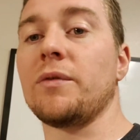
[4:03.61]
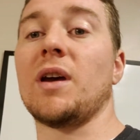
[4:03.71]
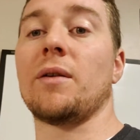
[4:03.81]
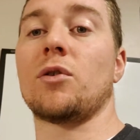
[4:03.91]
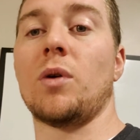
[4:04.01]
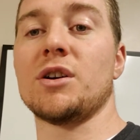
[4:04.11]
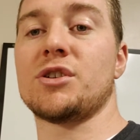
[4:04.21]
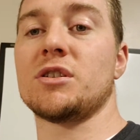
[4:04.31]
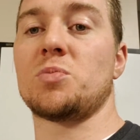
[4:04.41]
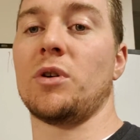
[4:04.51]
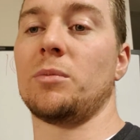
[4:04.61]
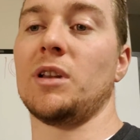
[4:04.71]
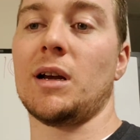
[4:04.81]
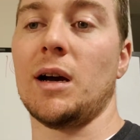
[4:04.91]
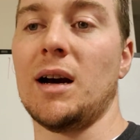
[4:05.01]
If you have questions, put them in
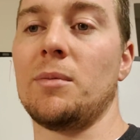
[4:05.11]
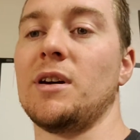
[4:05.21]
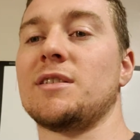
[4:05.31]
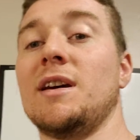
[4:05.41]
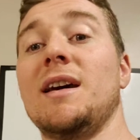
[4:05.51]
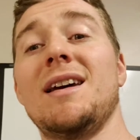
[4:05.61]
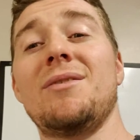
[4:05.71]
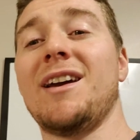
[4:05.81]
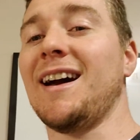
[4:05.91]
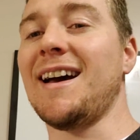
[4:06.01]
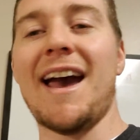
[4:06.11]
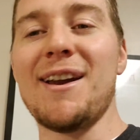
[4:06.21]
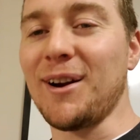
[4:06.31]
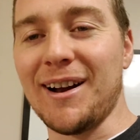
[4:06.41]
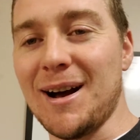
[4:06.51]
the comments. If you got
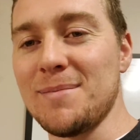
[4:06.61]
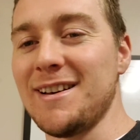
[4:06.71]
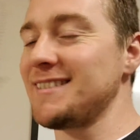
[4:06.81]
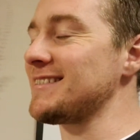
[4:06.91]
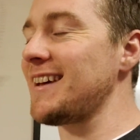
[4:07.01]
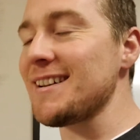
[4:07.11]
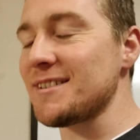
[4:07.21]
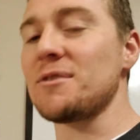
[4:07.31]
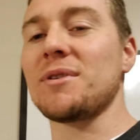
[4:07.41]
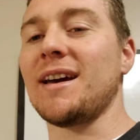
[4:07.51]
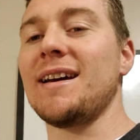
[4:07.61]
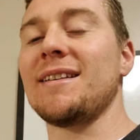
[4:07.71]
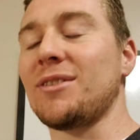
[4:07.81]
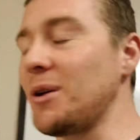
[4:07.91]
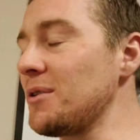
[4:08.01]
hater comments, that's
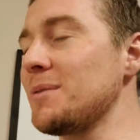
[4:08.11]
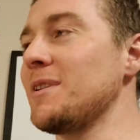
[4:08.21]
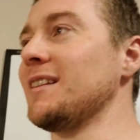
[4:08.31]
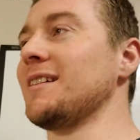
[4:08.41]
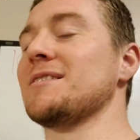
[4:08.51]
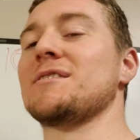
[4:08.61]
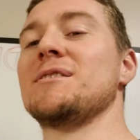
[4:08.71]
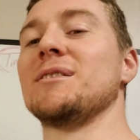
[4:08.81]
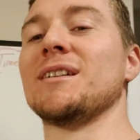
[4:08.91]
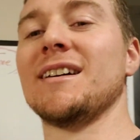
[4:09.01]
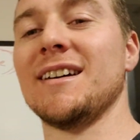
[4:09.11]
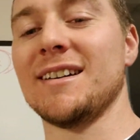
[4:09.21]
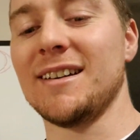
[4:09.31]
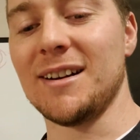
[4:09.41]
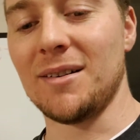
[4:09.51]
okay. Throw them in there too.
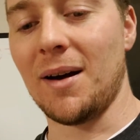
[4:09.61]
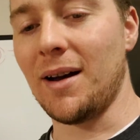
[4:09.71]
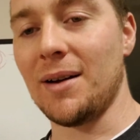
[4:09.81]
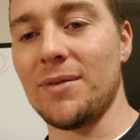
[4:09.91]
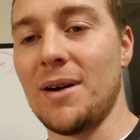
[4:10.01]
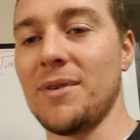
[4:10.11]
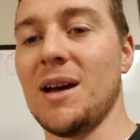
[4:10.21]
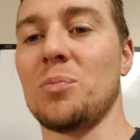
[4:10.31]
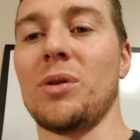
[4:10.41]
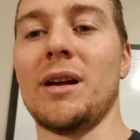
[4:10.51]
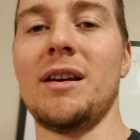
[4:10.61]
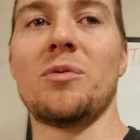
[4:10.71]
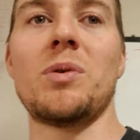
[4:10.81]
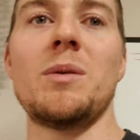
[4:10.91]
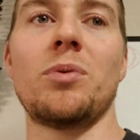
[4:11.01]
You know, I've got plenty
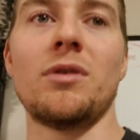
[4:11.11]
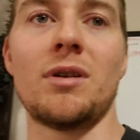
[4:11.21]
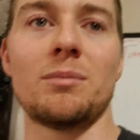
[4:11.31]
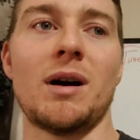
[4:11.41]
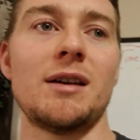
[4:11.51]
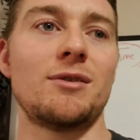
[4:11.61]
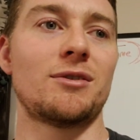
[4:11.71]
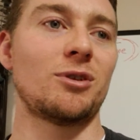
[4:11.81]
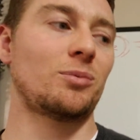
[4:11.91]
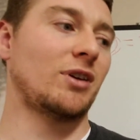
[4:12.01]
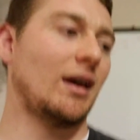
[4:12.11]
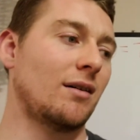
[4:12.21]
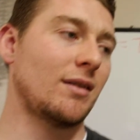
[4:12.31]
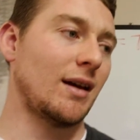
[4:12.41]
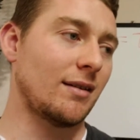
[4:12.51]
of people on my YouTube
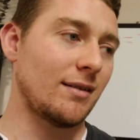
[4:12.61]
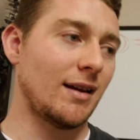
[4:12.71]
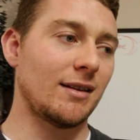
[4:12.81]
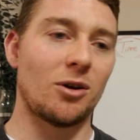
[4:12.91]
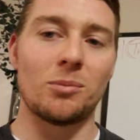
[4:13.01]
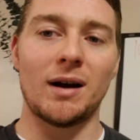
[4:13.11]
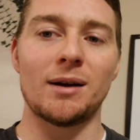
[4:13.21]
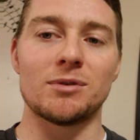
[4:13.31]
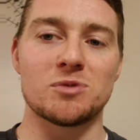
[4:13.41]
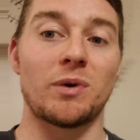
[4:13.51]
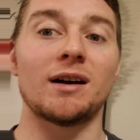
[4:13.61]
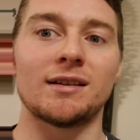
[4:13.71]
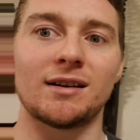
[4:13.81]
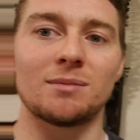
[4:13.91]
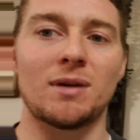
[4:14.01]
channel that don't mind
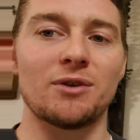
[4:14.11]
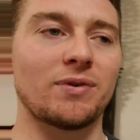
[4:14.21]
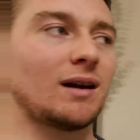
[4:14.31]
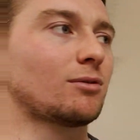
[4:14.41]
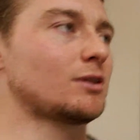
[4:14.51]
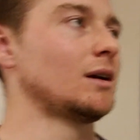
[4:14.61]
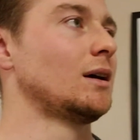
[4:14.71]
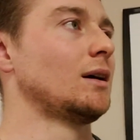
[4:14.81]
responding in my favor.